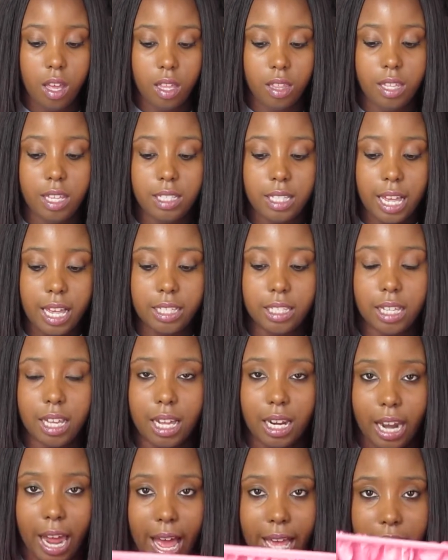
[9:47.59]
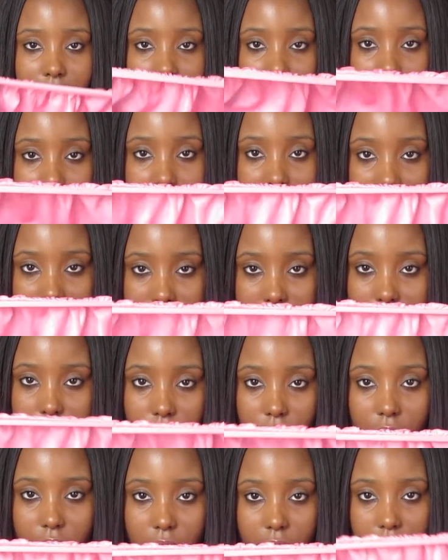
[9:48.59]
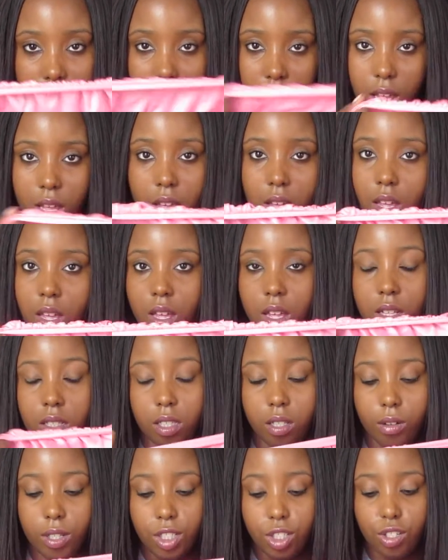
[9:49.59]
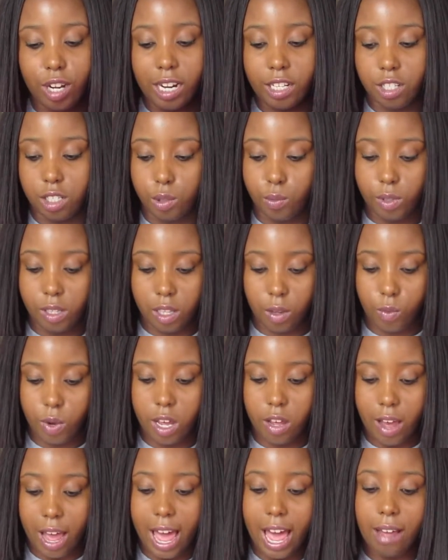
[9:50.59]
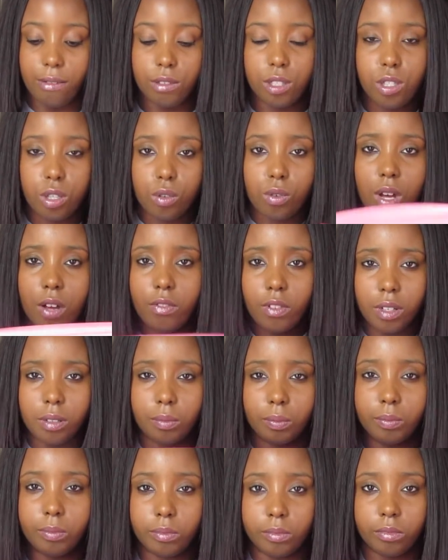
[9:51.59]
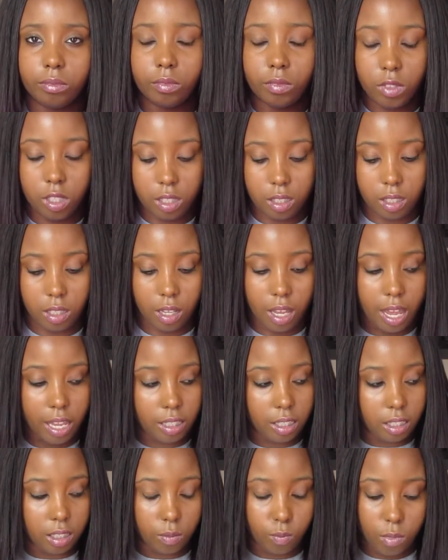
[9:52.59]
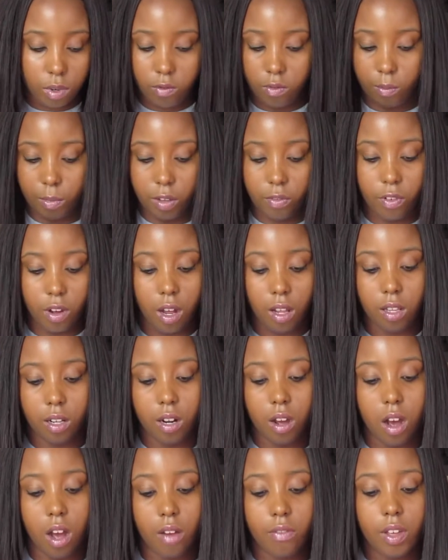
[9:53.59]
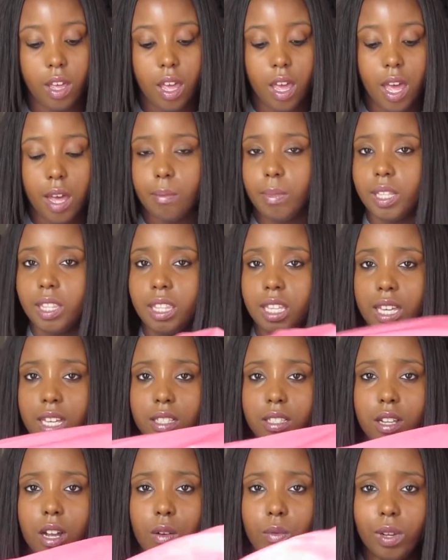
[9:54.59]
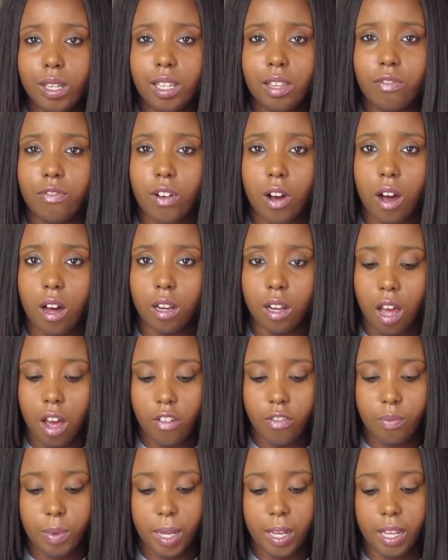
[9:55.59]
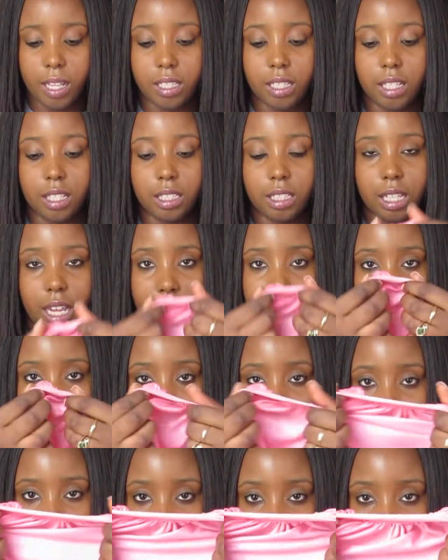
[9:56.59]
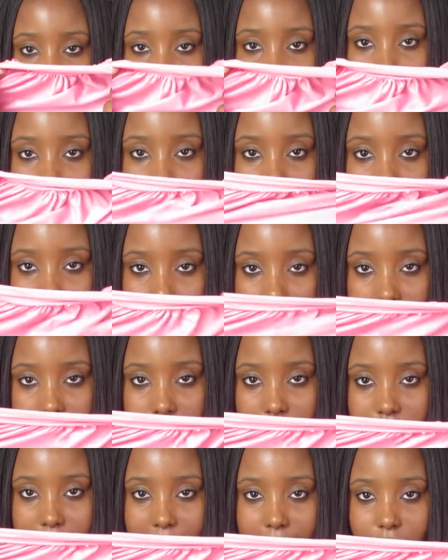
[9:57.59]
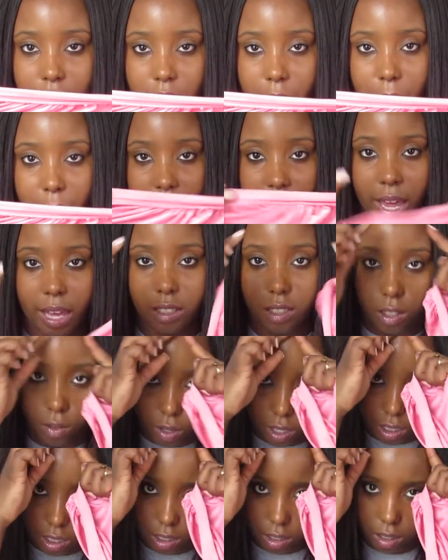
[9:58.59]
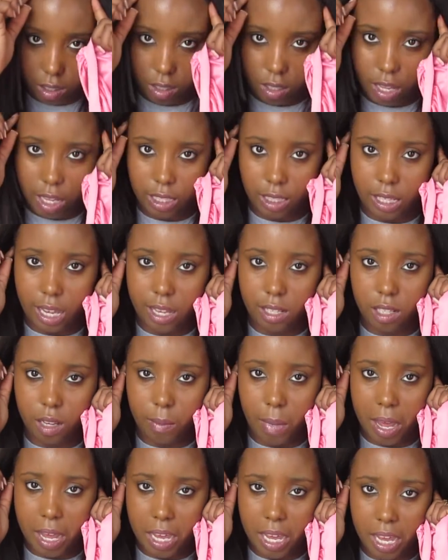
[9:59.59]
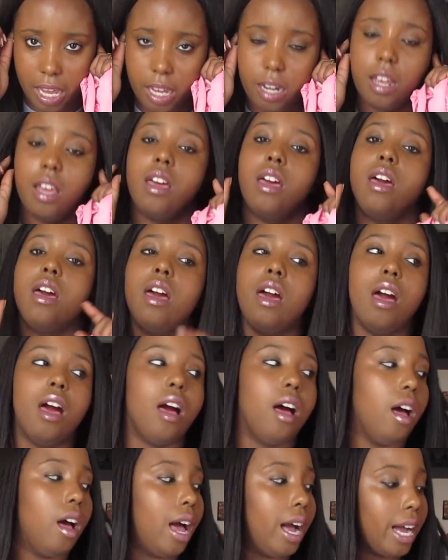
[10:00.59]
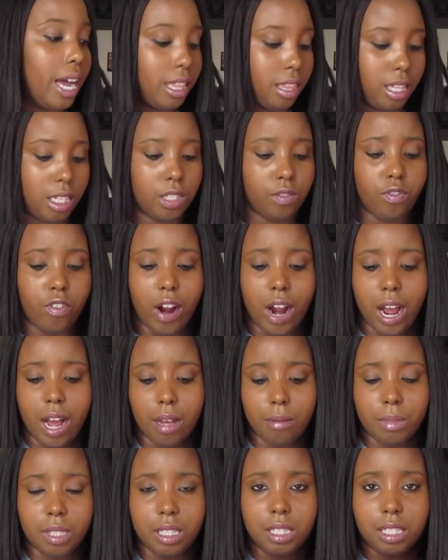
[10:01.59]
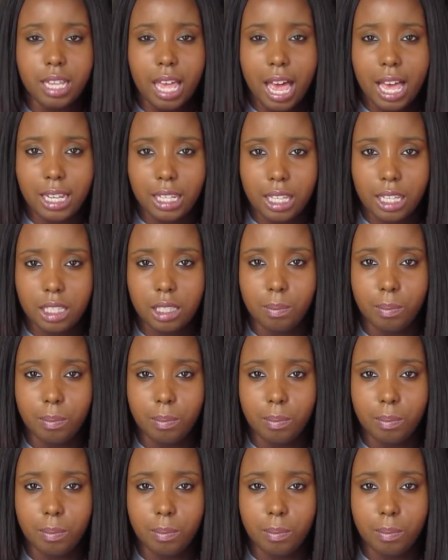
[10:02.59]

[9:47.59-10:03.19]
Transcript: This has the elastic band on it, so it stretches really well. I have 2 of them just in case, because one will be falling off. But these don't really fall off because it's like the elastic band, so it stays on my head. I got this from Sally's